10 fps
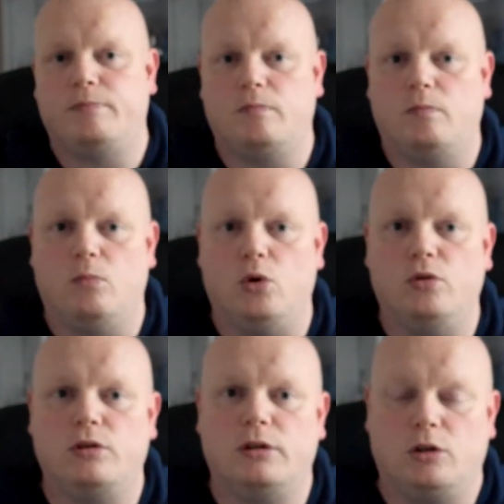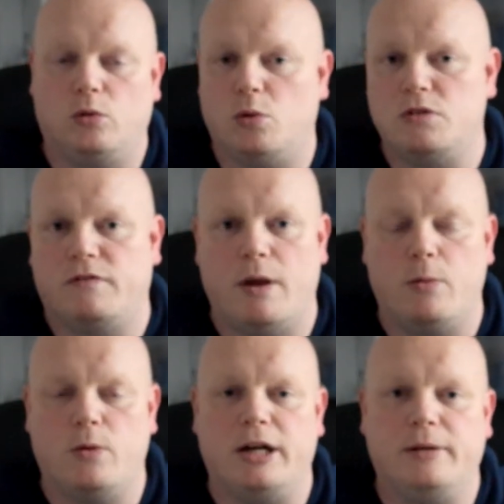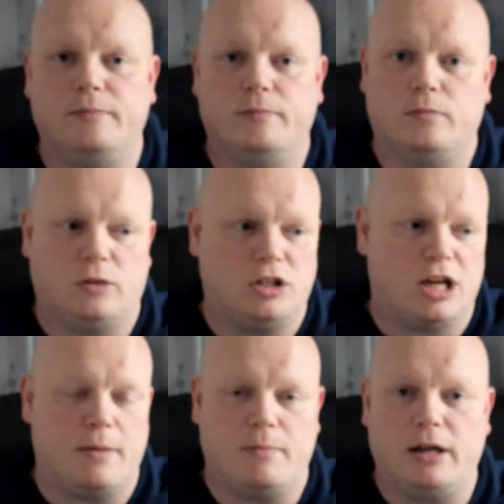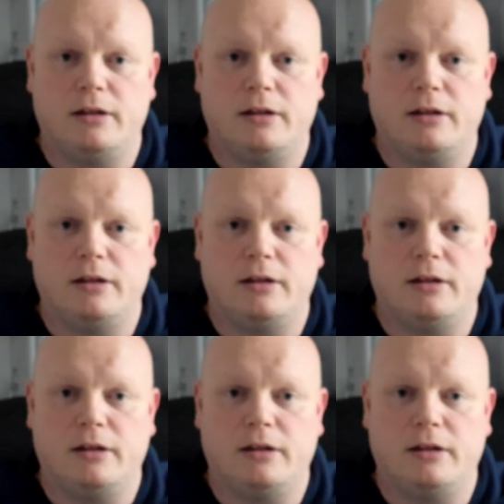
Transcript: month, you don't go into February, December,